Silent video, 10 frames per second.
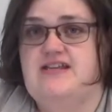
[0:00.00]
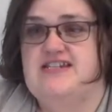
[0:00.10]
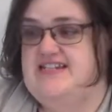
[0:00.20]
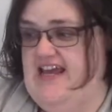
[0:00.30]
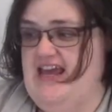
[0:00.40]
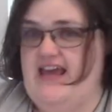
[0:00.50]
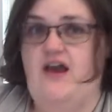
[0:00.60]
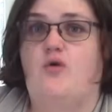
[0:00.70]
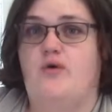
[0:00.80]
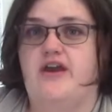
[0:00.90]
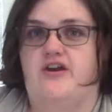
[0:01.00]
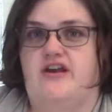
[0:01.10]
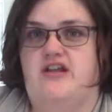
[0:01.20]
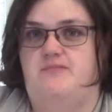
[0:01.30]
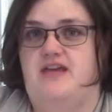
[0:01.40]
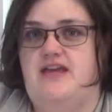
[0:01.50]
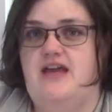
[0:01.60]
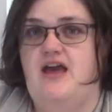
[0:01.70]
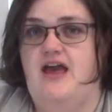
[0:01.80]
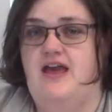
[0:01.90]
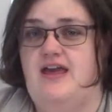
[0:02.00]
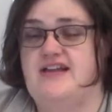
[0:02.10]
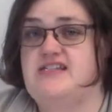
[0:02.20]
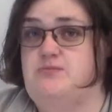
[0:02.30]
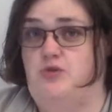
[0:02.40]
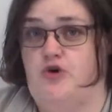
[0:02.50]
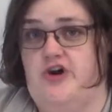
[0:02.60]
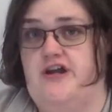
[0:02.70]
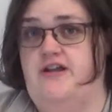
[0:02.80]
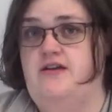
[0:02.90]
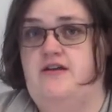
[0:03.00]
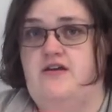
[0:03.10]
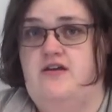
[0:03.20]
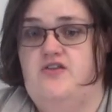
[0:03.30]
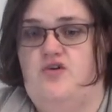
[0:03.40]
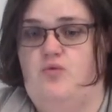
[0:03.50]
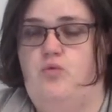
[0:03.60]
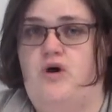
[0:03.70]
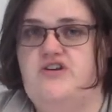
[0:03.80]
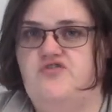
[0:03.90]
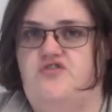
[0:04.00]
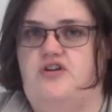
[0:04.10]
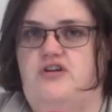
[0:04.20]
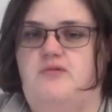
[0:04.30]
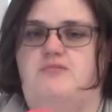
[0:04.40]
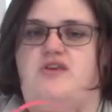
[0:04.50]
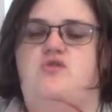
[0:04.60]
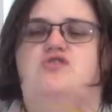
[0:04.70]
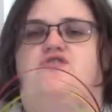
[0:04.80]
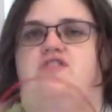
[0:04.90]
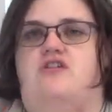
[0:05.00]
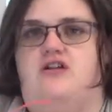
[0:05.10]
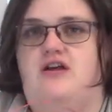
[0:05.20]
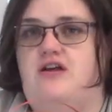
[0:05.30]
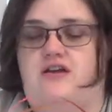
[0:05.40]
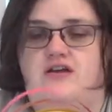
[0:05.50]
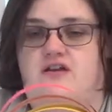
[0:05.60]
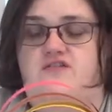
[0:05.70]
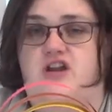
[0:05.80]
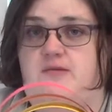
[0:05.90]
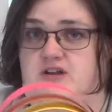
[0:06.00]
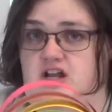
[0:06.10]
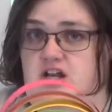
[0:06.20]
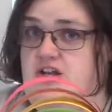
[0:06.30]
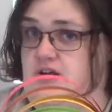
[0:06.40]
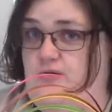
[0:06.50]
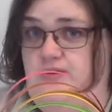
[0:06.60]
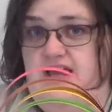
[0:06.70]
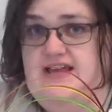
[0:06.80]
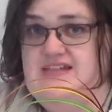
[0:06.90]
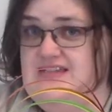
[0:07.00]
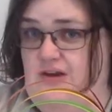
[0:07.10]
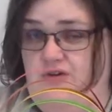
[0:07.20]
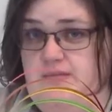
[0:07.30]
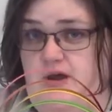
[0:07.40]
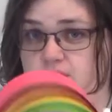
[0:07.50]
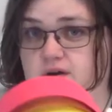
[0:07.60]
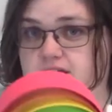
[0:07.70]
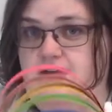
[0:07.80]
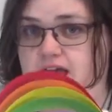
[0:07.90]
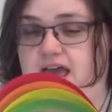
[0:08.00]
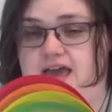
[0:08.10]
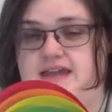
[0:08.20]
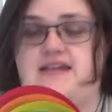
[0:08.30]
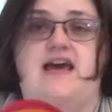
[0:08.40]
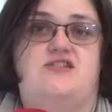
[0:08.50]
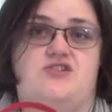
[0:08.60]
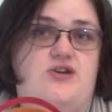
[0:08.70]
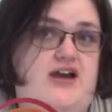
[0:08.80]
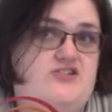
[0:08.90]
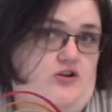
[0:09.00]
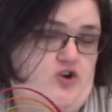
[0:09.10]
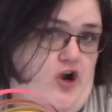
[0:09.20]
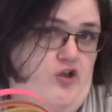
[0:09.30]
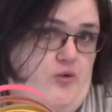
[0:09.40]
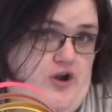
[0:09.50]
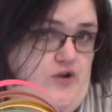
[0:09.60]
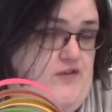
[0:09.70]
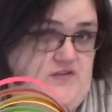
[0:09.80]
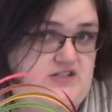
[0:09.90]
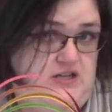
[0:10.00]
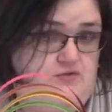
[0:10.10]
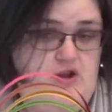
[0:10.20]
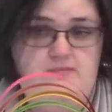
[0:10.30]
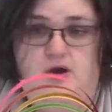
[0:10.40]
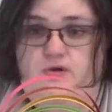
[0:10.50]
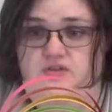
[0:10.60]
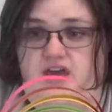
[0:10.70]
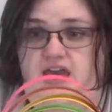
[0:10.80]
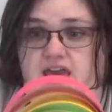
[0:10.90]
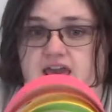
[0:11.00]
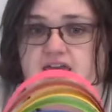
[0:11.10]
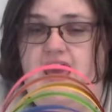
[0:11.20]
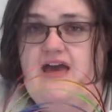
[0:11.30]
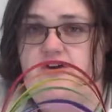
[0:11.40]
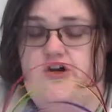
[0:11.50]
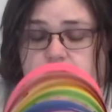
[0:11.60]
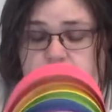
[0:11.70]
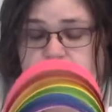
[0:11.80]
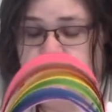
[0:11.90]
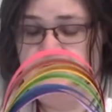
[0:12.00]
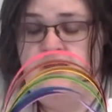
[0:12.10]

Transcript: Today we are going to be exploring the wonderful, beautiful phenomenon known as a rainbow. And as you guys are all aware, if you've seen a rainbow, they are